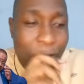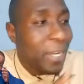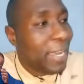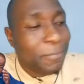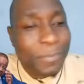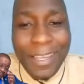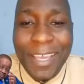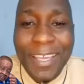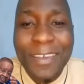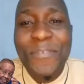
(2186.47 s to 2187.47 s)
Okay,
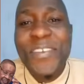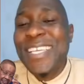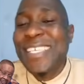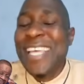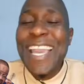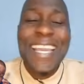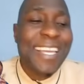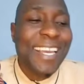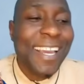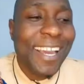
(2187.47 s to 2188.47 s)
V is
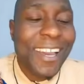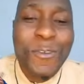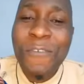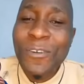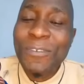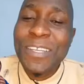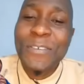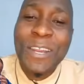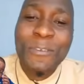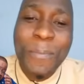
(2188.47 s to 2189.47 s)
saying you have not to
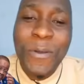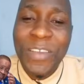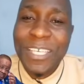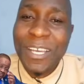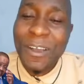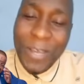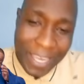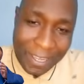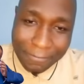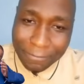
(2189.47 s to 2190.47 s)
defend your prophecy.
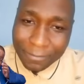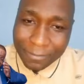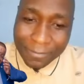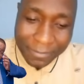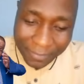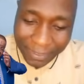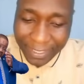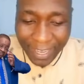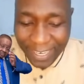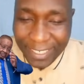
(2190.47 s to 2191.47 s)
Okay,
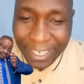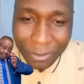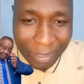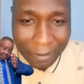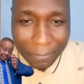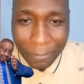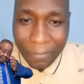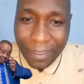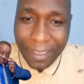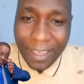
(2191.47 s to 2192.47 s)
listen to me.
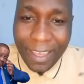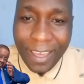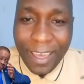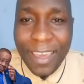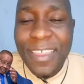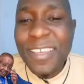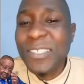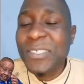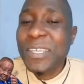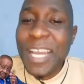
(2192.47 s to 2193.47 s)
In
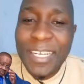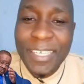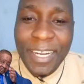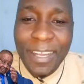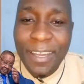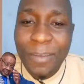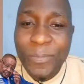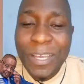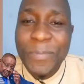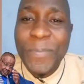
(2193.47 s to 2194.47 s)
this country,
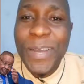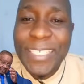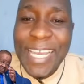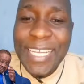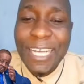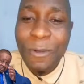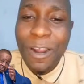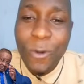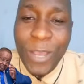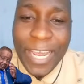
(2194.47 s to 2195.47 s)
some people are saying Chakwera
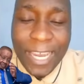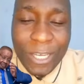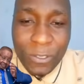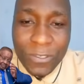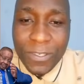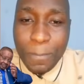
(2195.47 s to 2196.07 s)
will win elections.